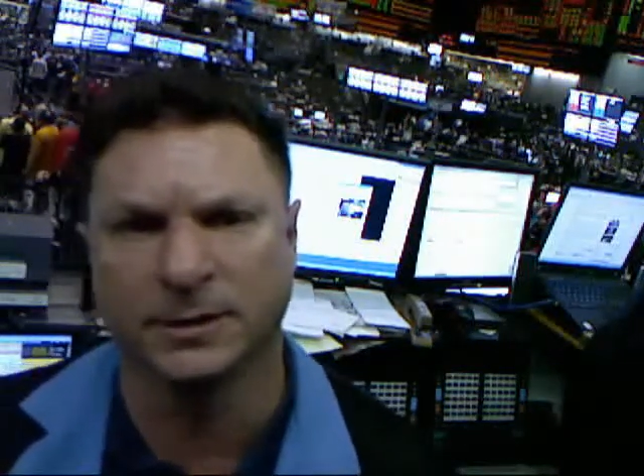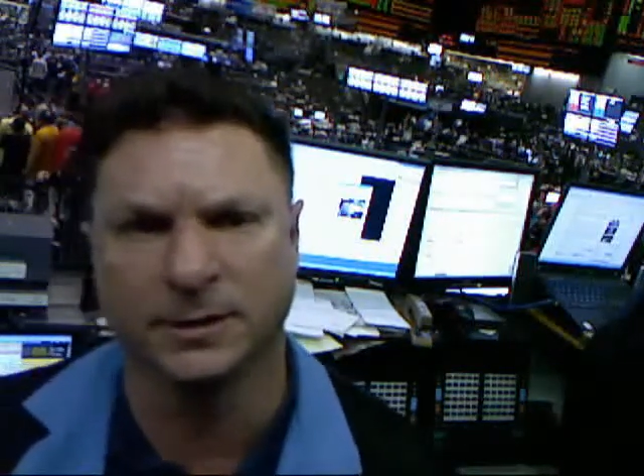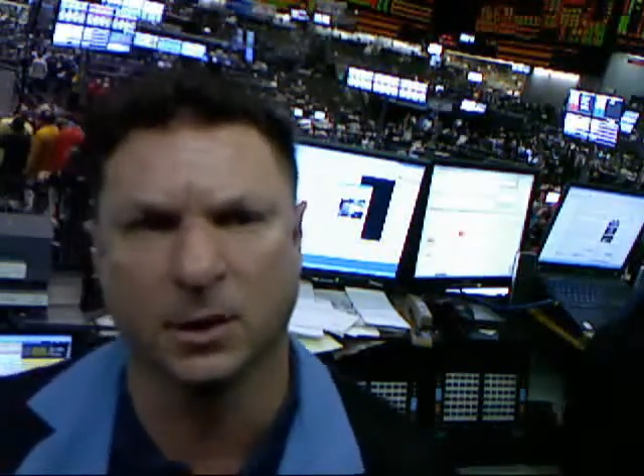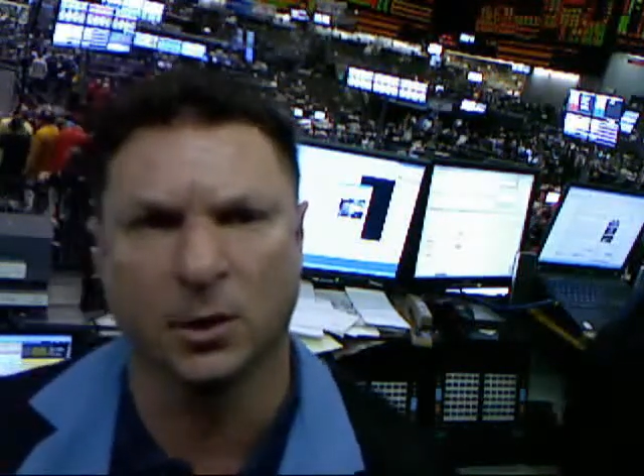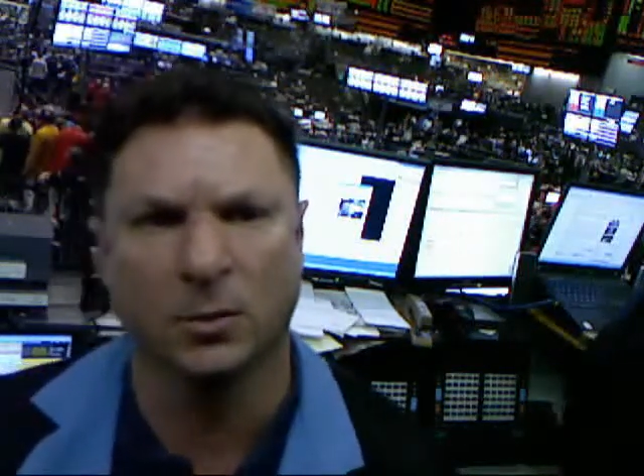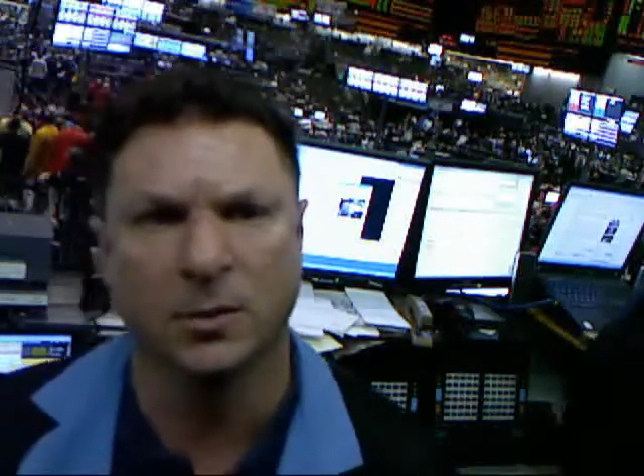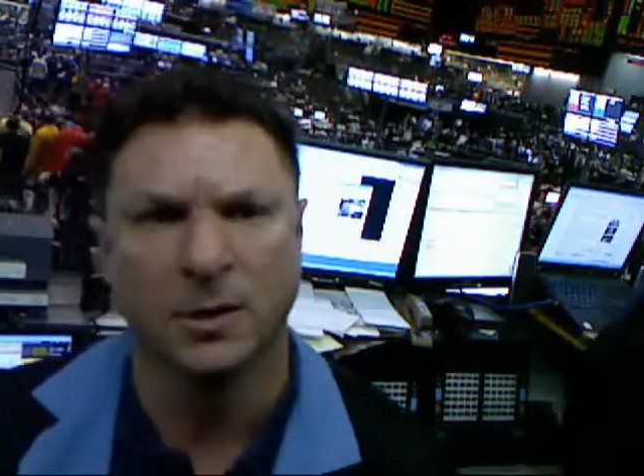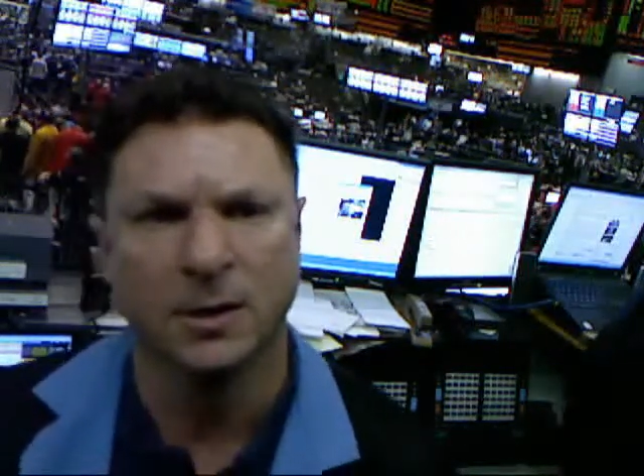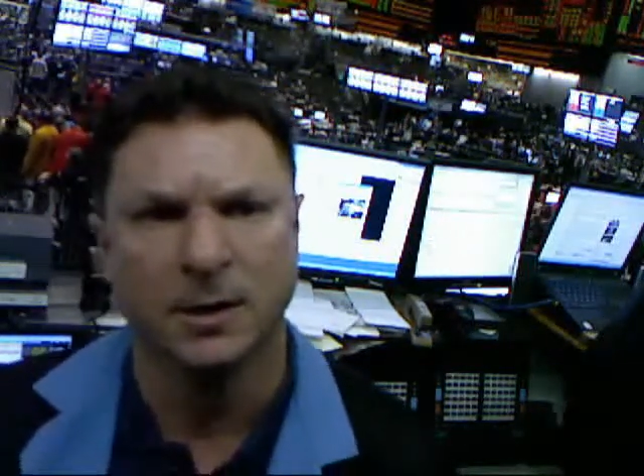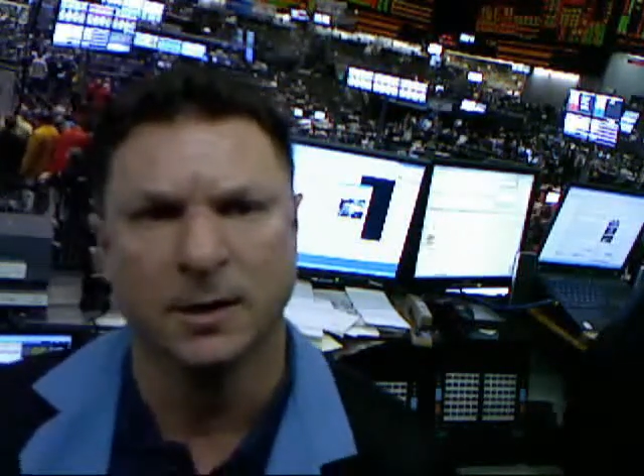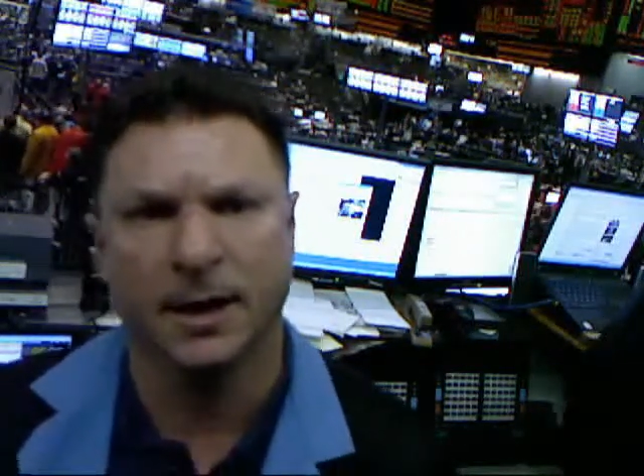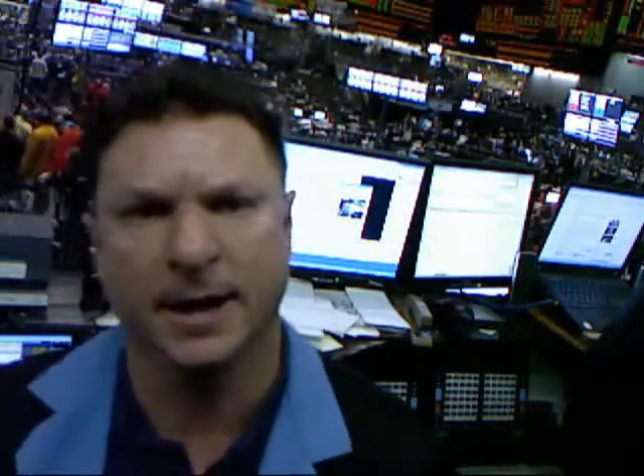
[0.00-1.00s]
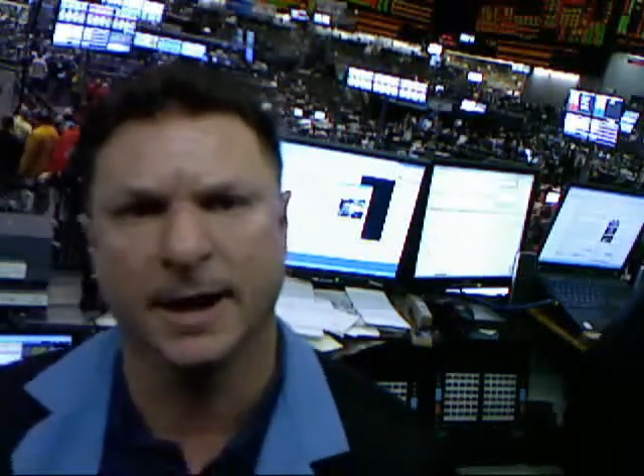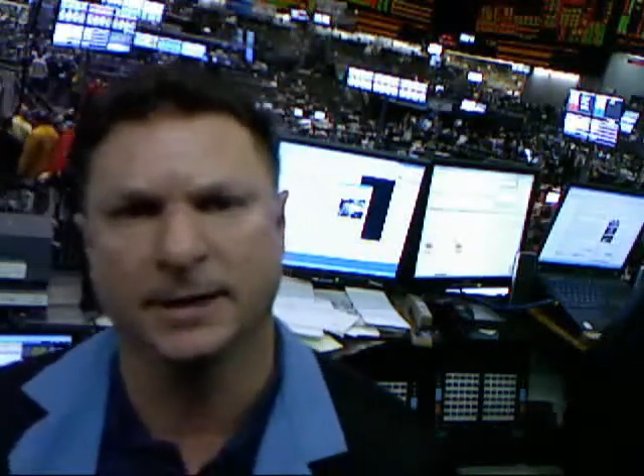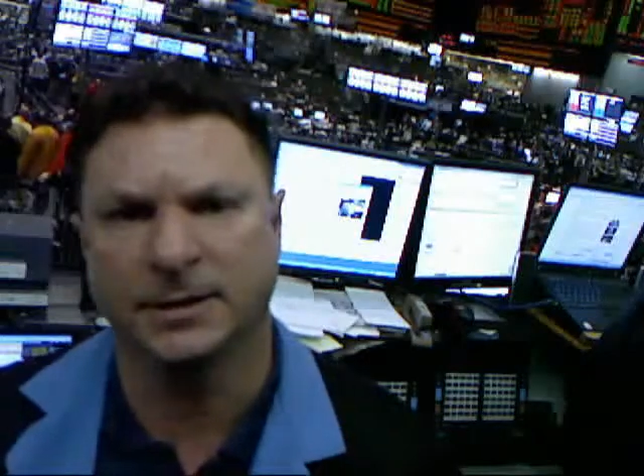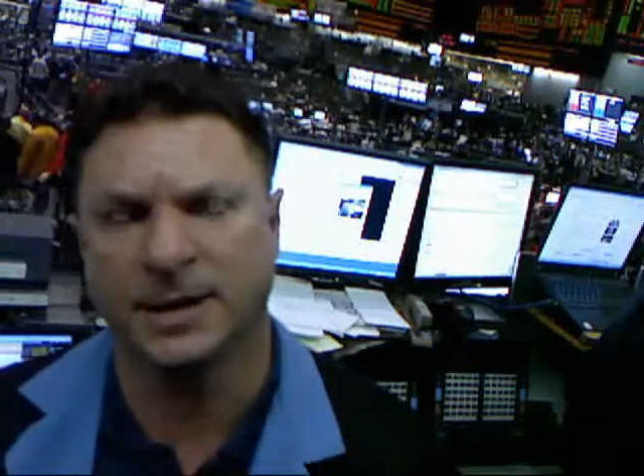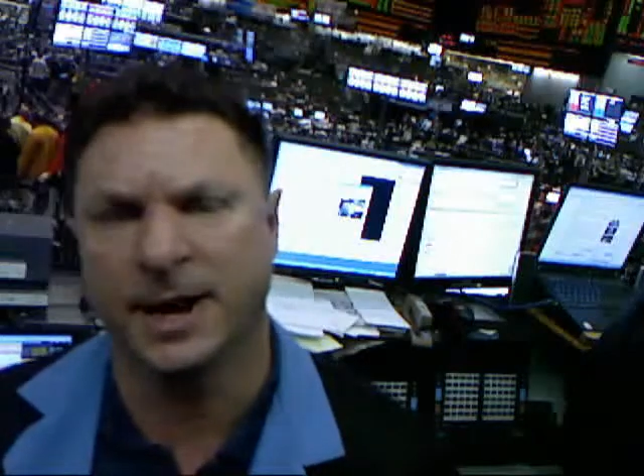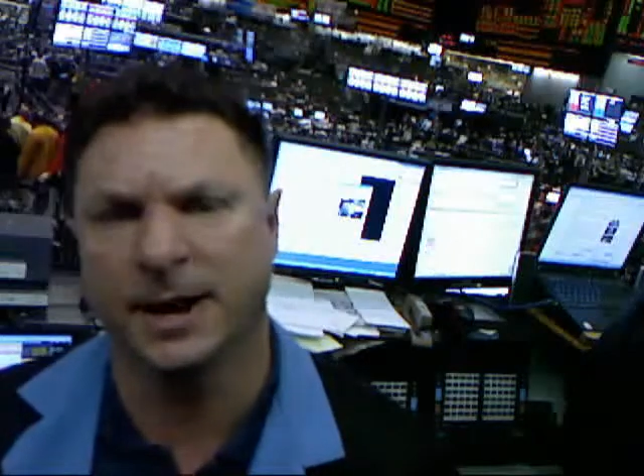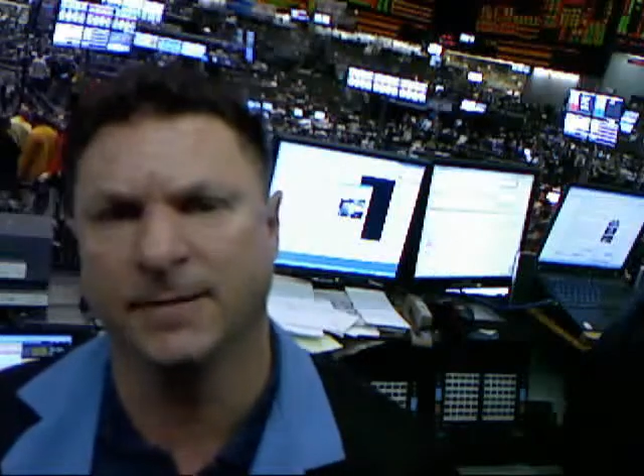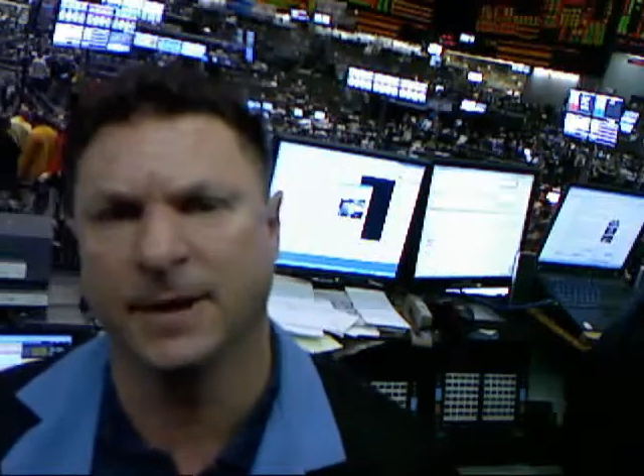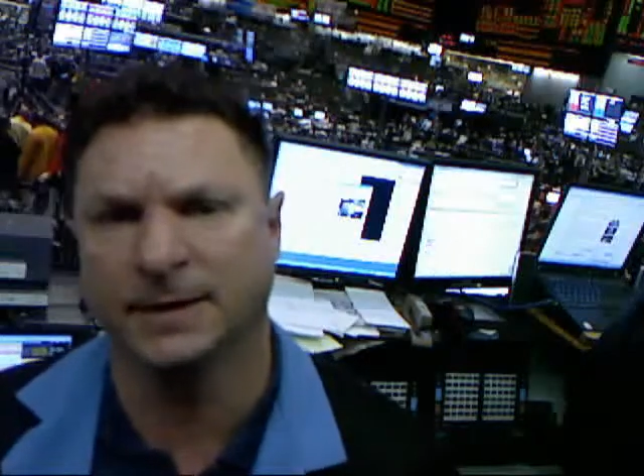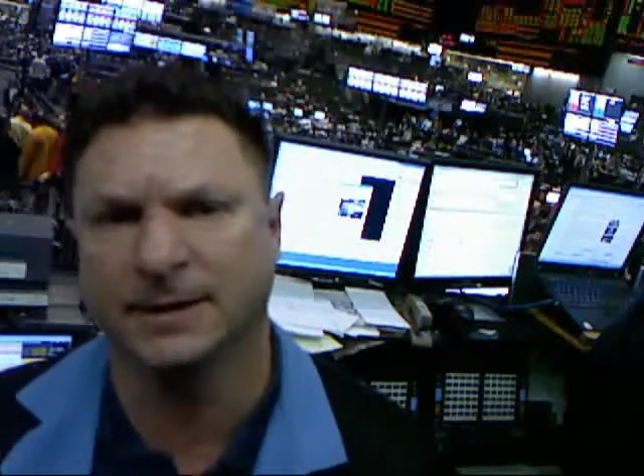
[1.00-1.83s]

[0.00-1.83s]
So I'd actually have that